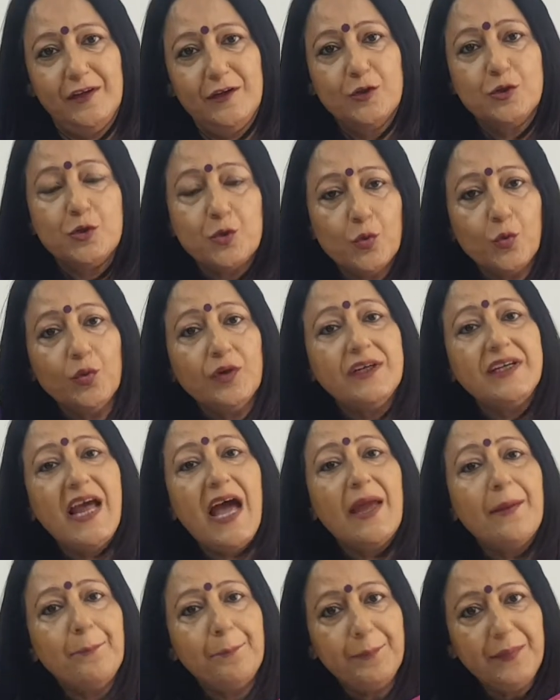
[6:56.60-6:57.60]
two
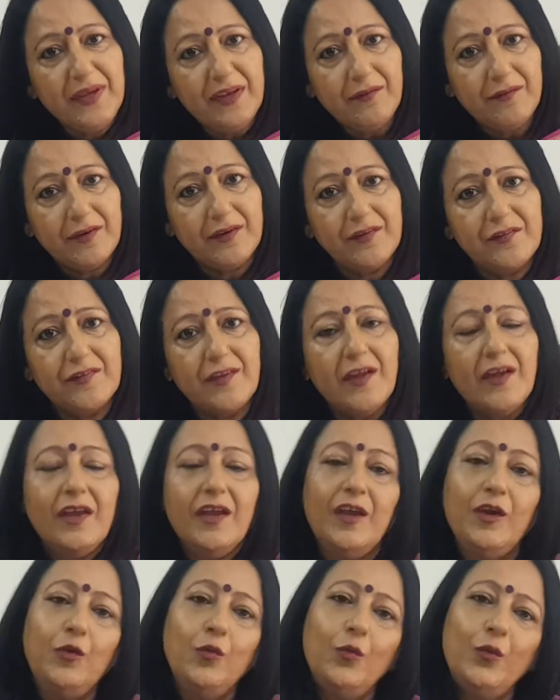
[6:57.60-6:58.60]
time periods
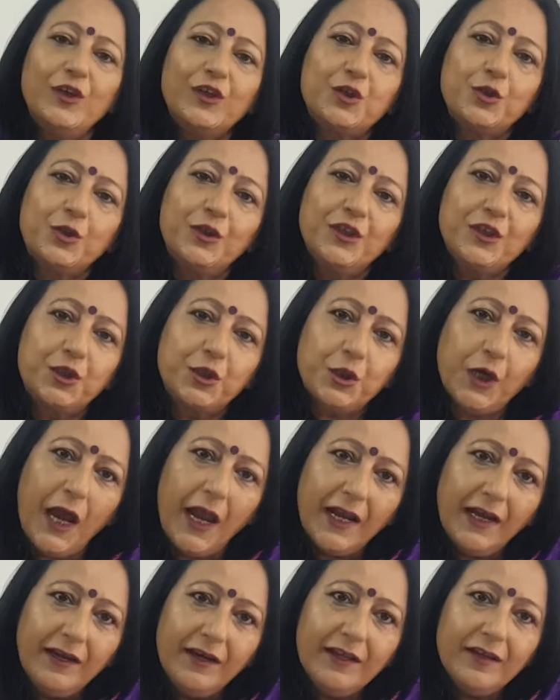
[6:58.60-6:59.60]
in which the
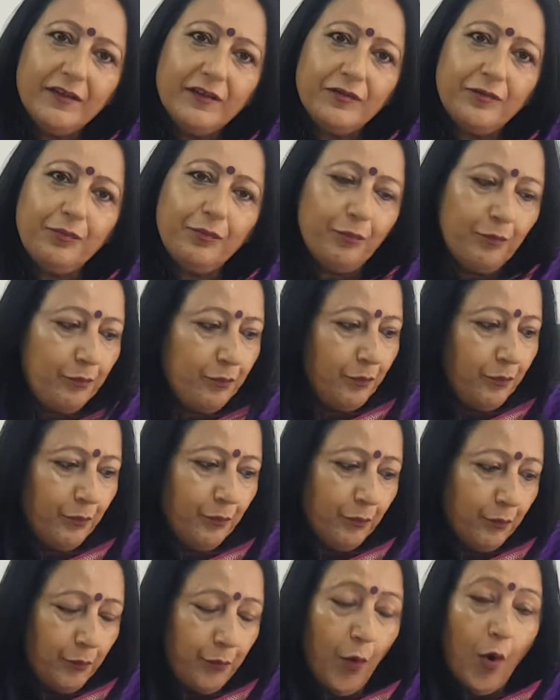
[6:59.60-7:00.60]
child is
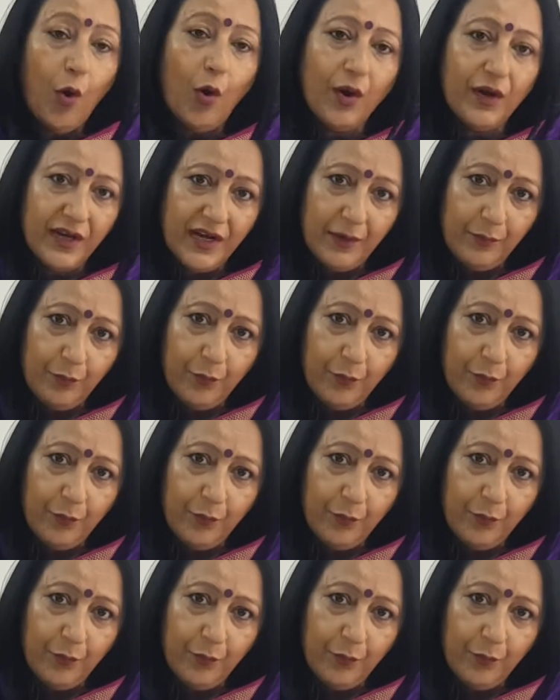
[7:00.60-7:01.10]
born and